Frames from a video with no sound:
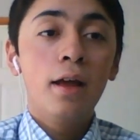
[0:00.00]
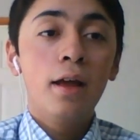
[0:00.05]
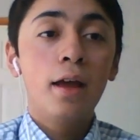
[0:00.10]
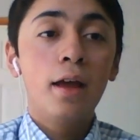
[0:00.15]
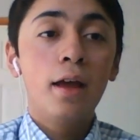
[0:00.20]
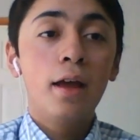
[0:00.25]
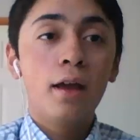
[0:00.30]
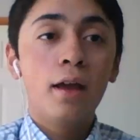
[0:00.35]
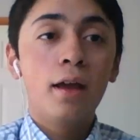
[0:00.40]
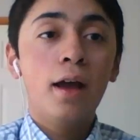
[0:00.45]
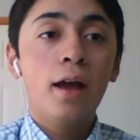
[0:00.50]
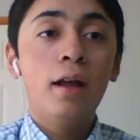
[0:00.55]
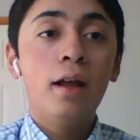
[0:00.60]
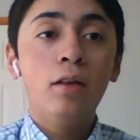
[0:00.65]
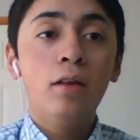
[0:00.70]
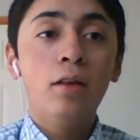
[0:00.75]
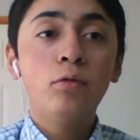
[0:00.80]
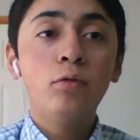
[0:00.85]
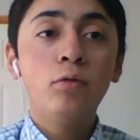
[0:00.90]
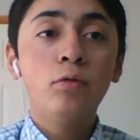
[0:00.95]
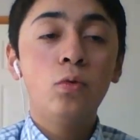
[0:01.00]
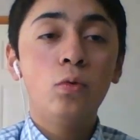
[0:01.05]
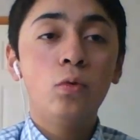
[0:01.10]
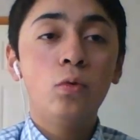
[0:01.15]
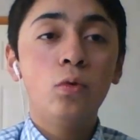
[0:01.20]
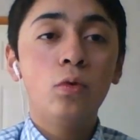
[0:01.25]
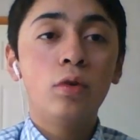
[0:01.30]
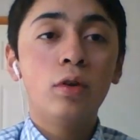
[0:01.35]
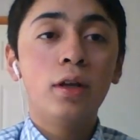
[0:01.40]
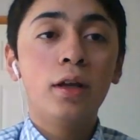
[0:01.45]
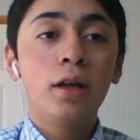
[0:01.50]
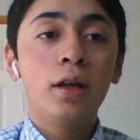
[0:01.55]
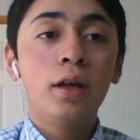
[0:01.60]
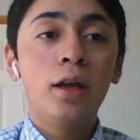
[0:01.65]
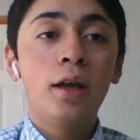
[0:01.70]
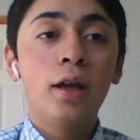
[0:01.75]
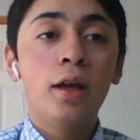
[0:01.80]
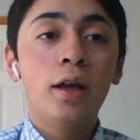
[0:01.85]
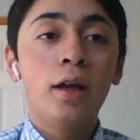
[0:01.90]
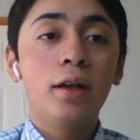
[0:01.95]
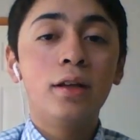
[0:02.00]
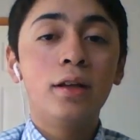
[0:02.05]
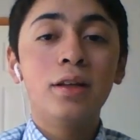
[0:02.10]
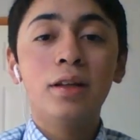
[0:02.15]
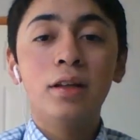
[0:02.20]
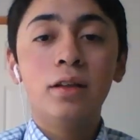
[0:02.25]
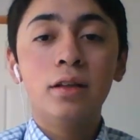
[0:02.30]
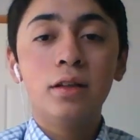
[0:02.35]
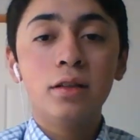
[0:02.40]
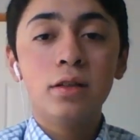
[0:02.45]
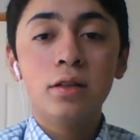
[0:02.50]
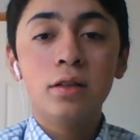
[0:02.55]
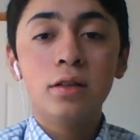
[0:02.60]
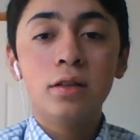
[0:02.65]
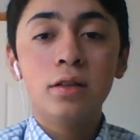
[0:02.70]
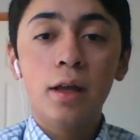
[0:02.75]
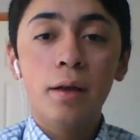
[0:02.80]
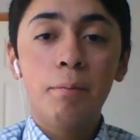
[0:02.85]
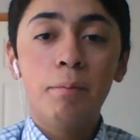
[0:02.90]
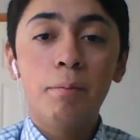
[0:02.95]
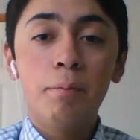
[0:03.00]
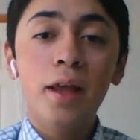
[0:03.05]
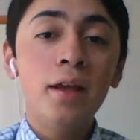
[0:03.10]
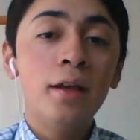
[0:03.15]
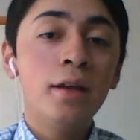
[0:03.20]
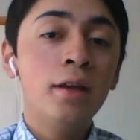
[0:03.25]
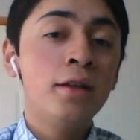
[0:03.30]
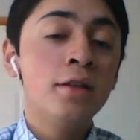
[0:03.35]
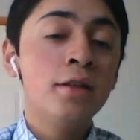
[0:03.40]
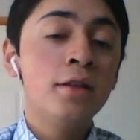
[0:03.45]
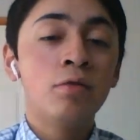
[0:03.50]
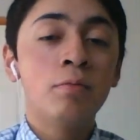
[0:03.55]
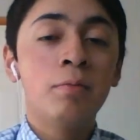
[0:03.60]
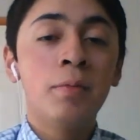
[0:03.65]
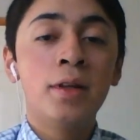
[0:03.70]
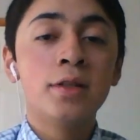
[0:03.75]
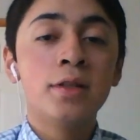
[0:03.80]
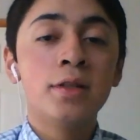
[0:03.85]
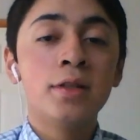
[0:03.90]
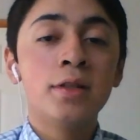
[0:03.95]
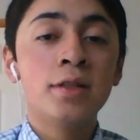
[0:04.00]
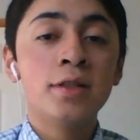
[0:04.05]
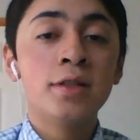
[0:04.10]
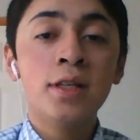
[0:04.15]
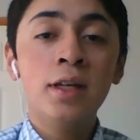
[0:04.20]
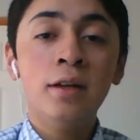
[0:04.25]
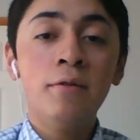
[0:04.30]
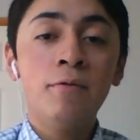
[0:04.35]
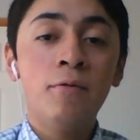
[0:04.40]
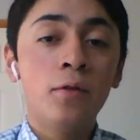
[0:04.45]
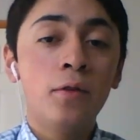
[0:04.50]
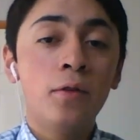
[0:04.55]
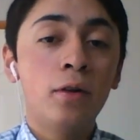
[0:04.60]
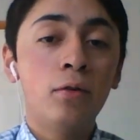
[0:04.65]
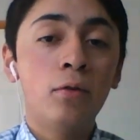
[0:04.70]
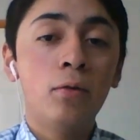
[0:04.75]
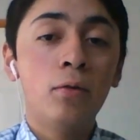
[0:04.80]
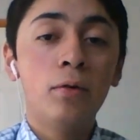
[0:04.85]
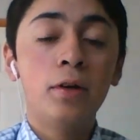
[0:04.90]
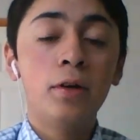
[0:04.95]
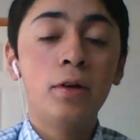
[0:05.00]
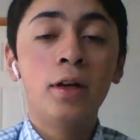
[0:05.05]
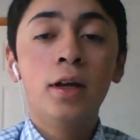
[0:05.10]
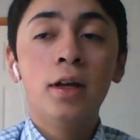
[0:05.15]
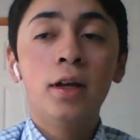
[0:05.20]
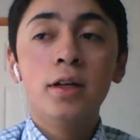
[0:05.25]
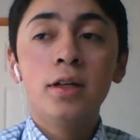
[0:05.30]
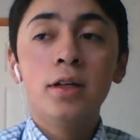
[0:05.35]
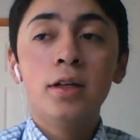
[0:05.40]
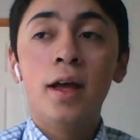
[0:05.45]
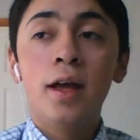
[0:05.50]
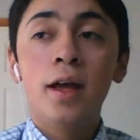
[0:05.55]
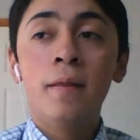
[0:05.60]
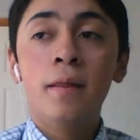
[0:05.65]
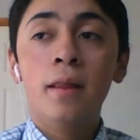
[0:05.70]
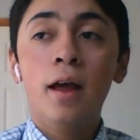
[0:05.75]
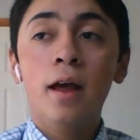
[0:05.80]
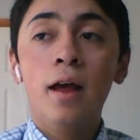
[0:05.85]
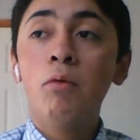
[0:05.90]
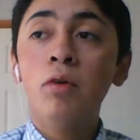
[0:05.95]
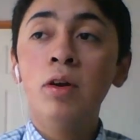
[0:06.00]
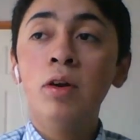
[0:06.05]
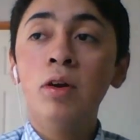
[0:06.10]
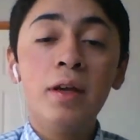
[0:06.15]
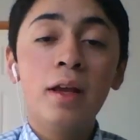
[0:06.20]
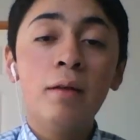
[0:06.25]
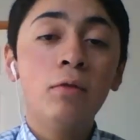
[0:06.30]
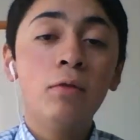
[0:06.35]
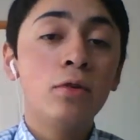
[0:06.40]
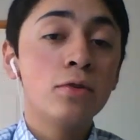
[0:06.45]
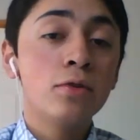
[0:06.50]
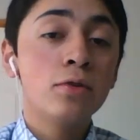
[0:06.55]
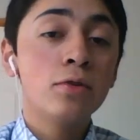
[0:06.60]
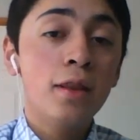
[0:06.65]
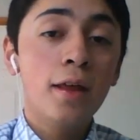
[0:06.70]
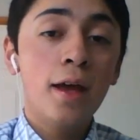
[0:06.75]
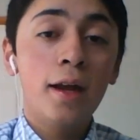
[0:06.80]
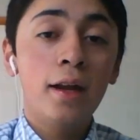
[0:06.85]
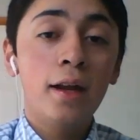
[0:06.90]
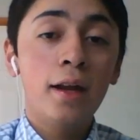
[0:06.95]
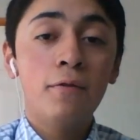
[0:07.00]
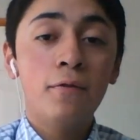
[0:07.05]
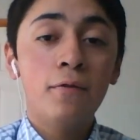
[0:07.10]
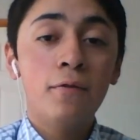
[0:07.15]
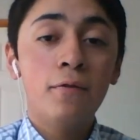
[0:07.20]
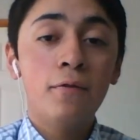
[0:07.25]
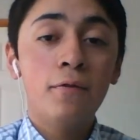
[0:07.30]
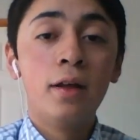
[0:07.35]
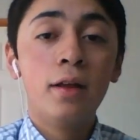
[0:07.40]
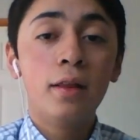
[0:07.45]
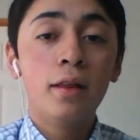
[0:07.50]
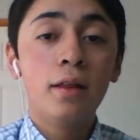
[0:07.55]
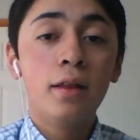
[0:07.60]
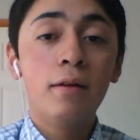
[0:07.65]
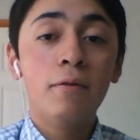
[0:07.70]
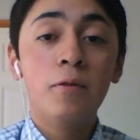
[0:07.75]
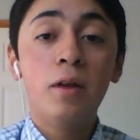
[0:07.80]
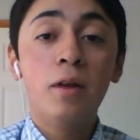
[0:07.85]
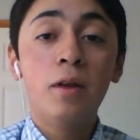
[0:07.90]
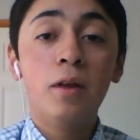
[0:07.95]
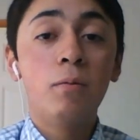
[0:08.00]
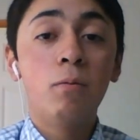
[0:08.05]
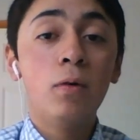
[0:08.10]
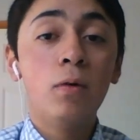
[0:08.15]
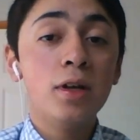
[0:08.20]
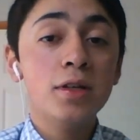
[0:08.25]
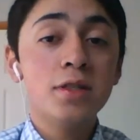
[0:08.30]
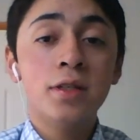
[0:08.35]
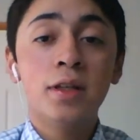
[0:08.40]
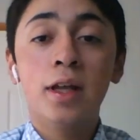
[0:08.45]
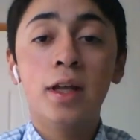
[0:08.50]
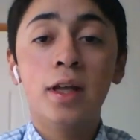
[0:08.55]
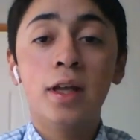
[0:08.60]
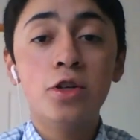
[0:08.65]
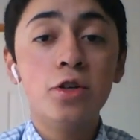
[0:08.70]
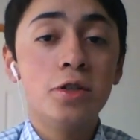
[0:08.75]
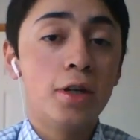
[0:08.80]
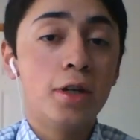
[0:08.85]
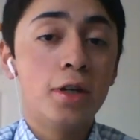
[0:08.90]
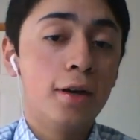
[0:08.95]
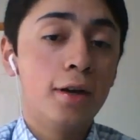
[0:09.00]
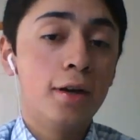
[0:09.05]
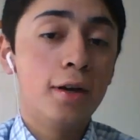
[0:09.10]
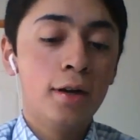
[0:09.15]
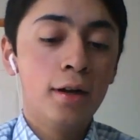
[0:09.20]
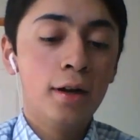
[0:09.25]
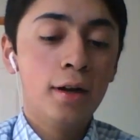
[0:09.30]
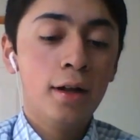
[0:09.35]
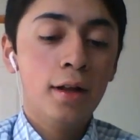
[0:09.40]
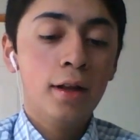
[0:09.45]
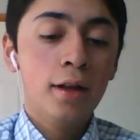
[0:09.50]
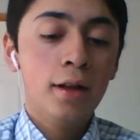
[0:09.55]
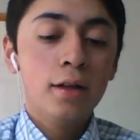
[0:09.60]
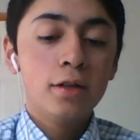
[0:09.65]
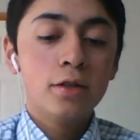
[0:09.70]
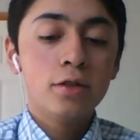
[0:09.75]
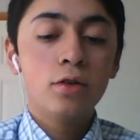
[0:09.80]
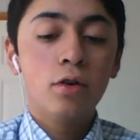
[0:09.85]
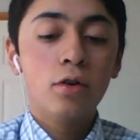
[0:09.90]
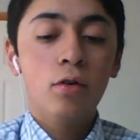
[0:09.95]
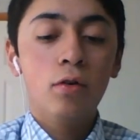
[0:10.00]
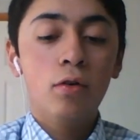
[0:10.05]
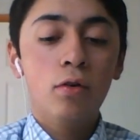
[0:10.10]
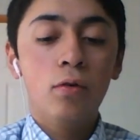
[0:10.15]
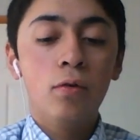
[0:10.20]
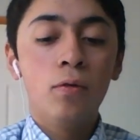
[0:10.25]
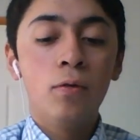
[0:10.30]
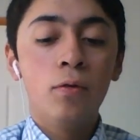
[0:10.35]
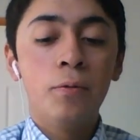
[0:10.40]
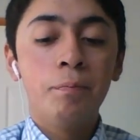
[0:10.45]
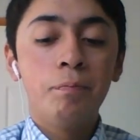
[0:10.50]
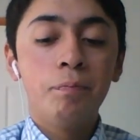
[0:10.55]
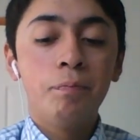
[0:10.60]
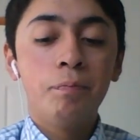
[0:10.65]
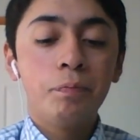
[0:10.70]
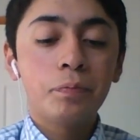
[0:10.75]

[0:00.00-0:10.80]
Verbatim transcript: uh, I love to uh, uh, play instruments and sing for the Lord and I wouldn't be able to say that if if there wasn't a church here. So